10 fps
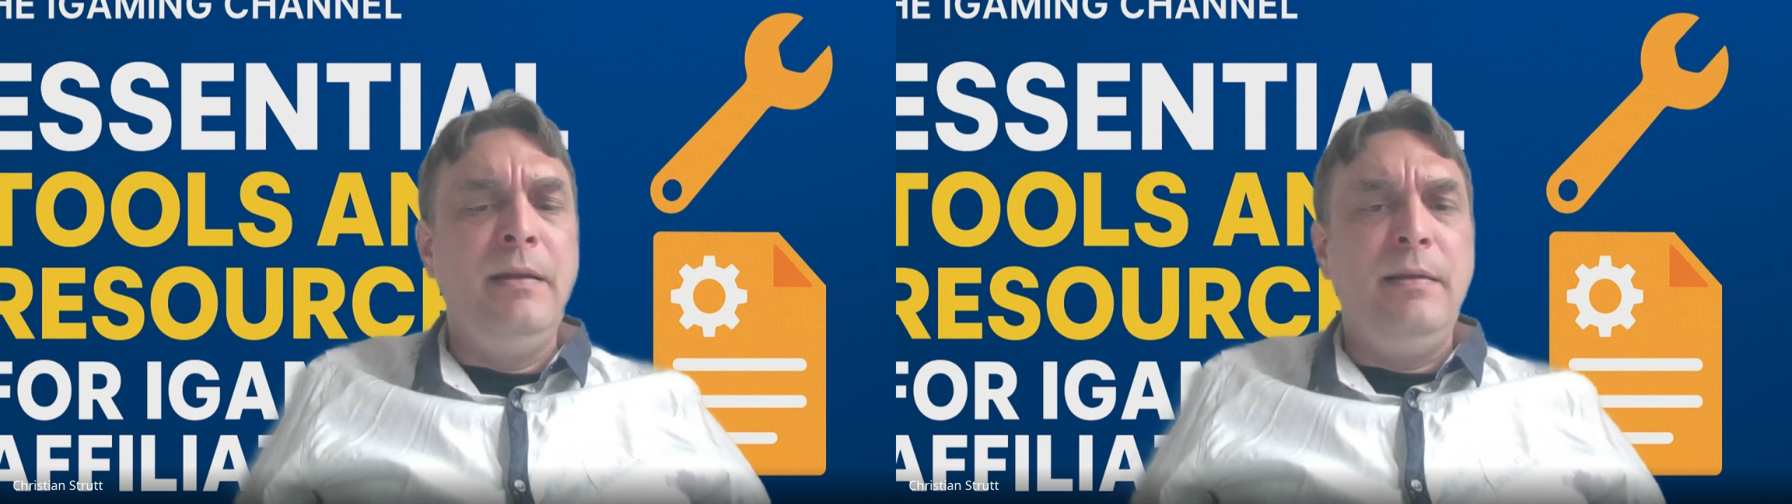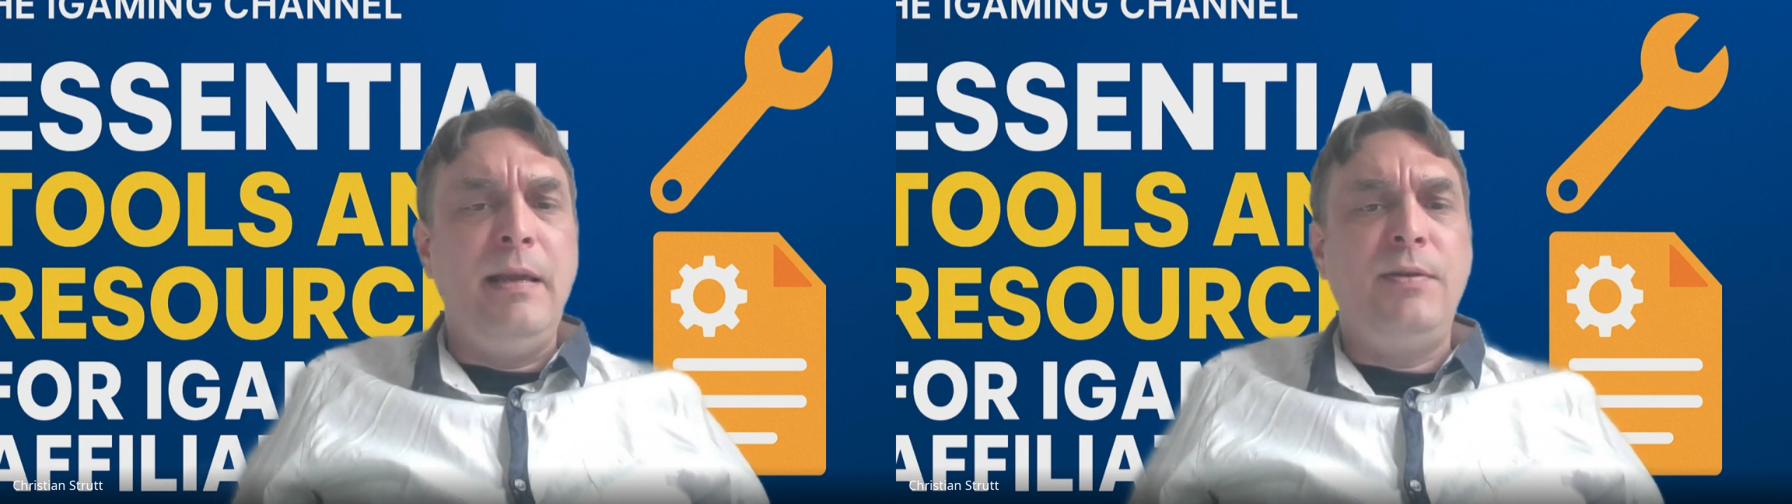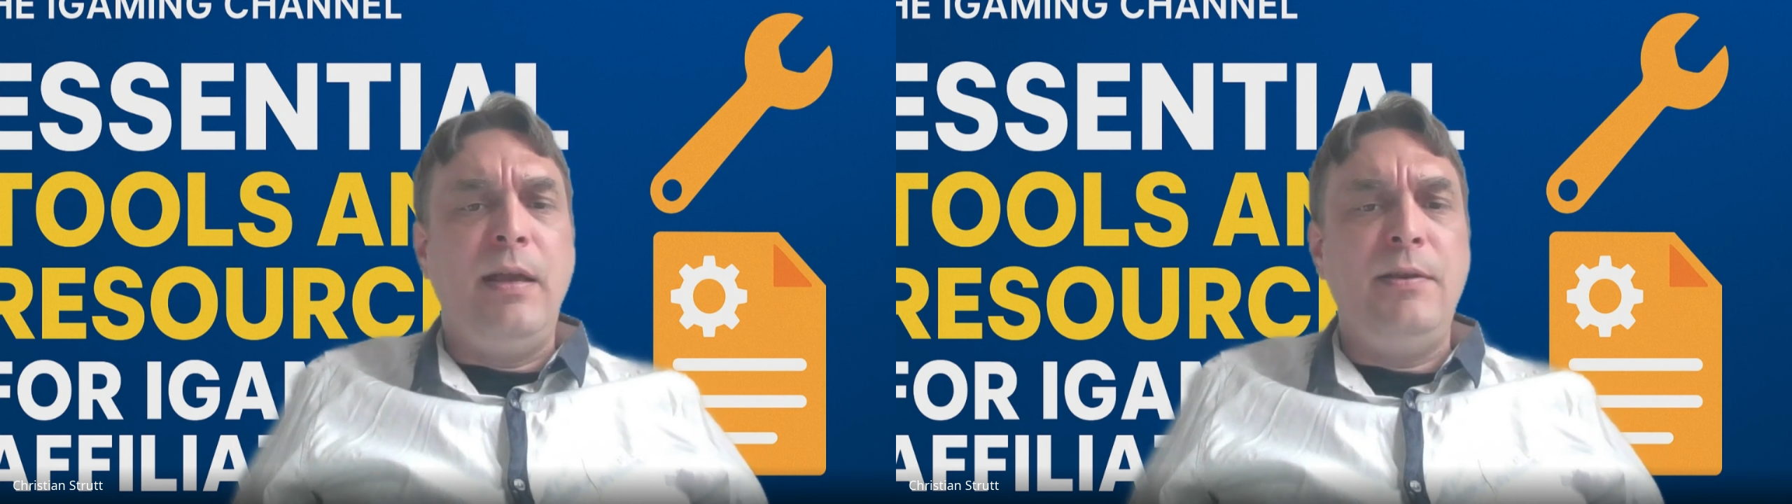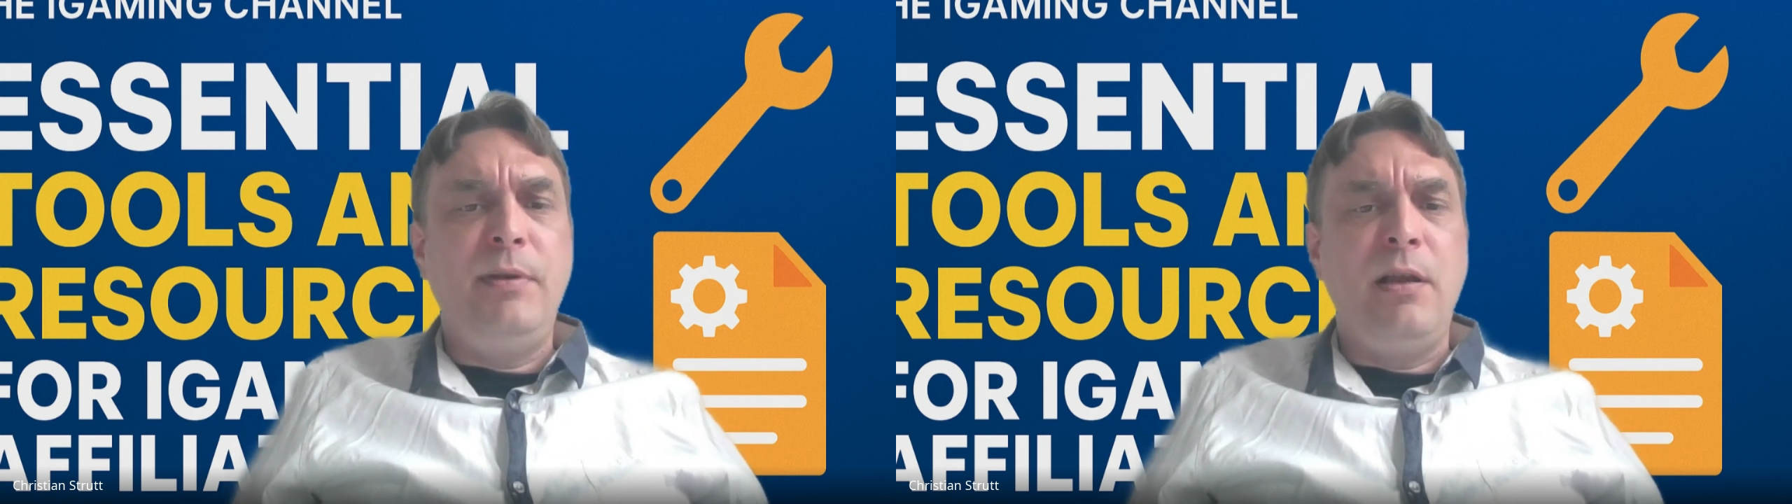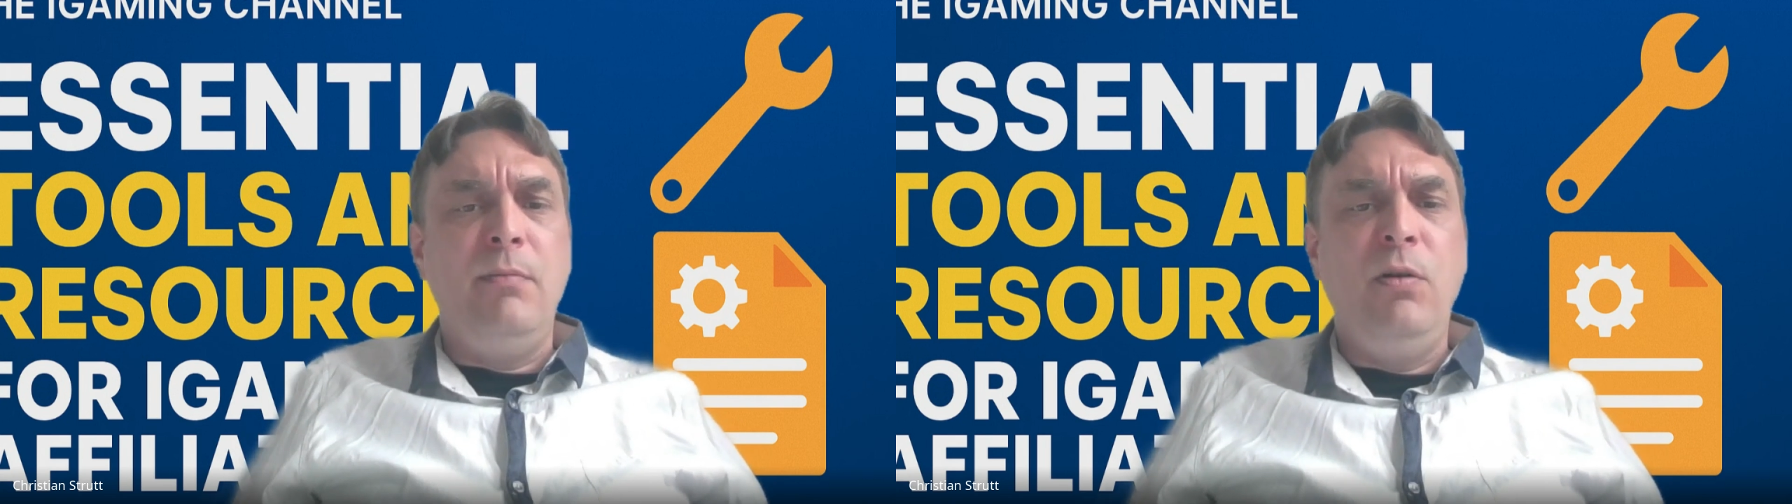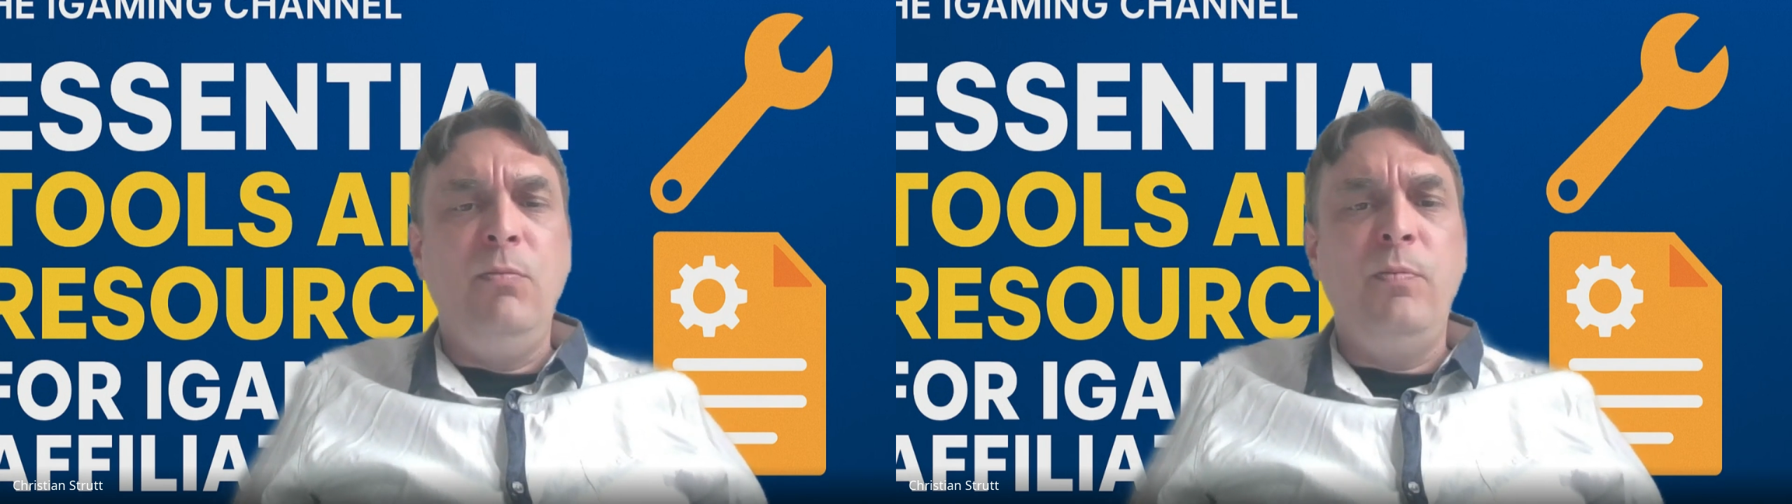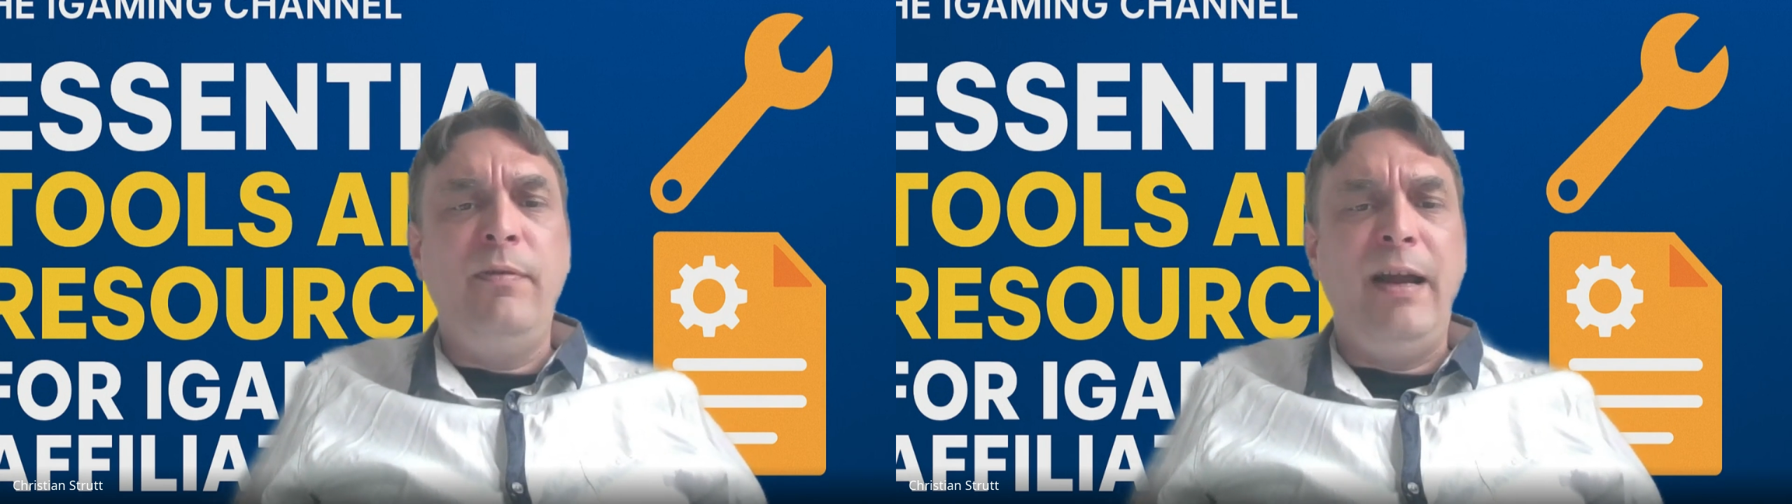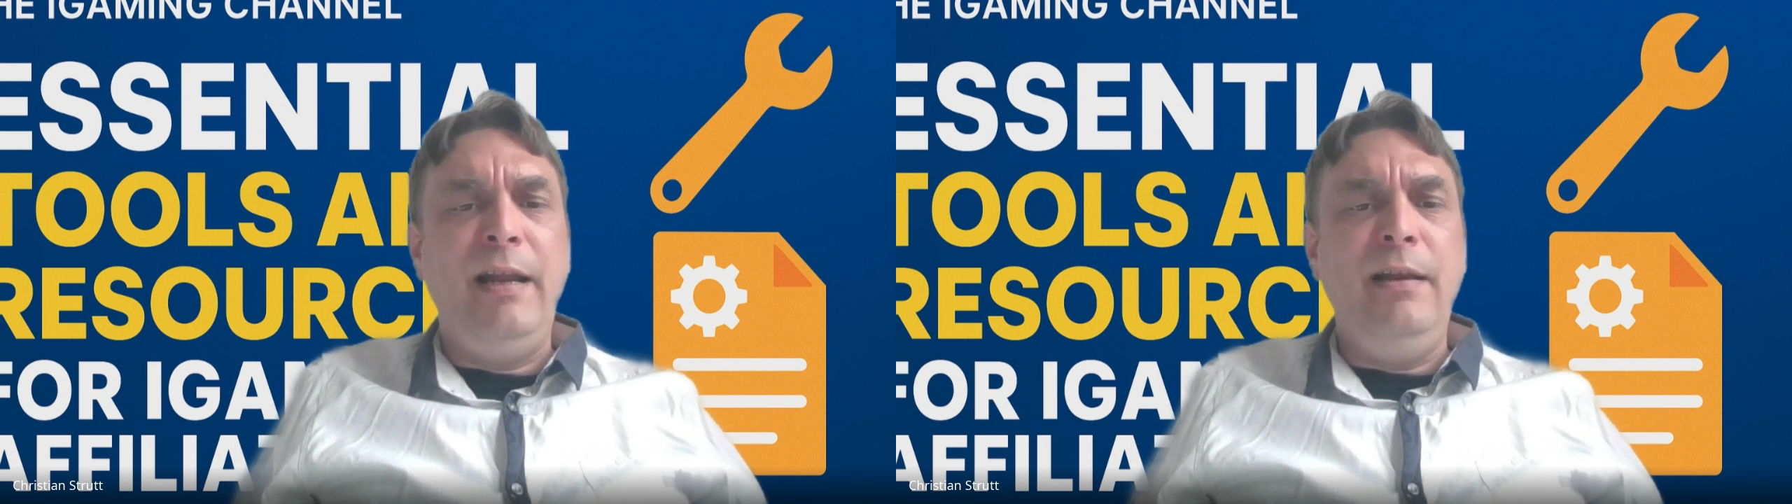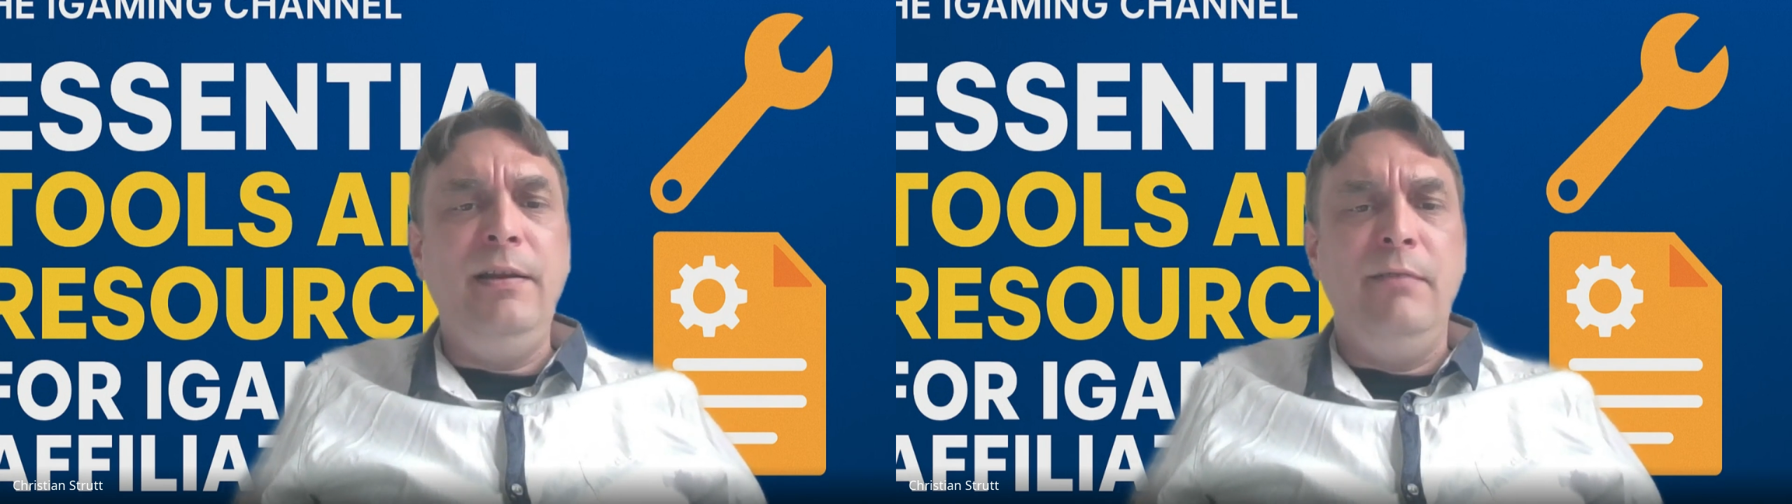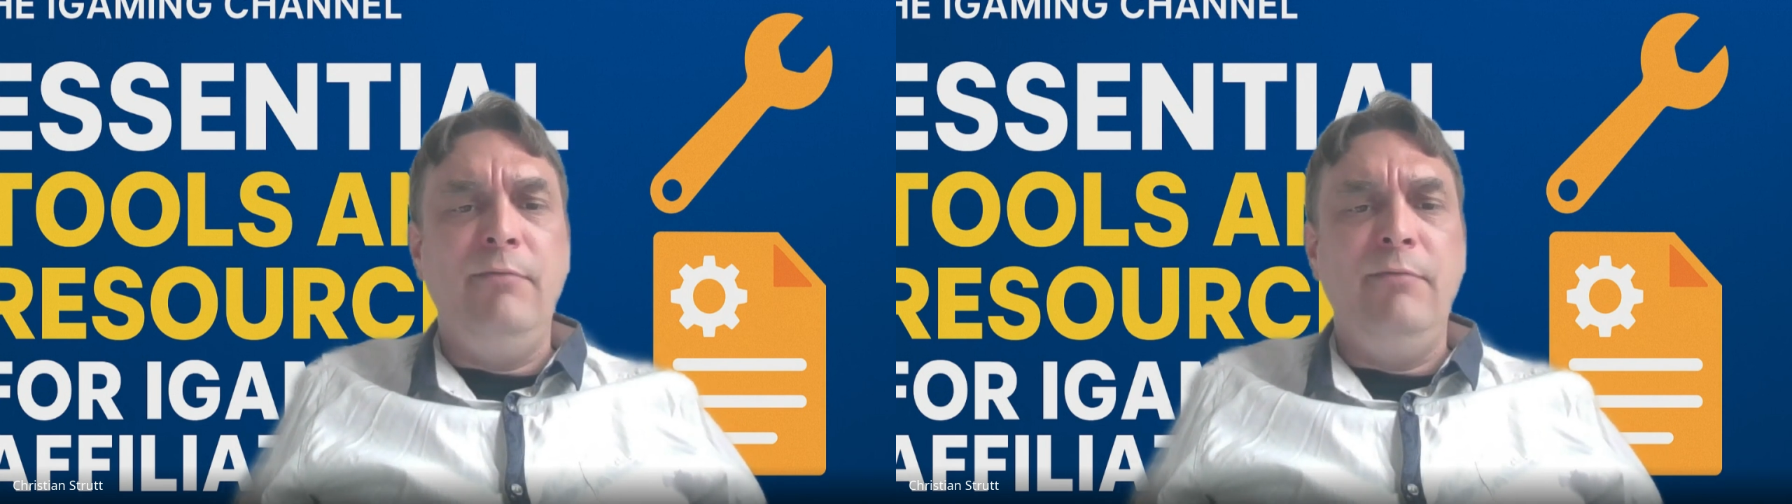that's become a lot more prevalent in